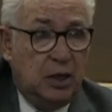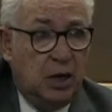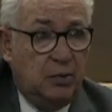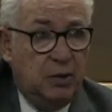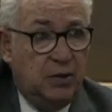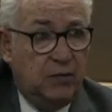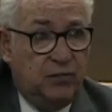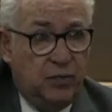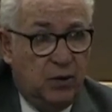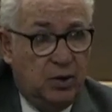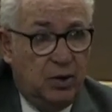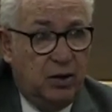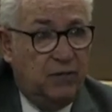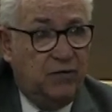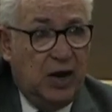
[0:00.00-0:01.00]
an army
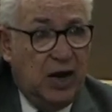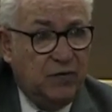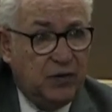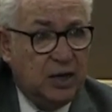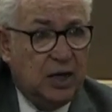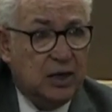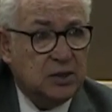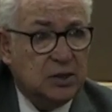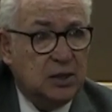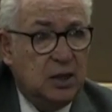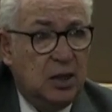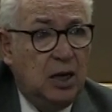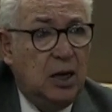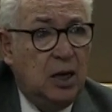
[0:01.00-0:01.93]
of 5,000.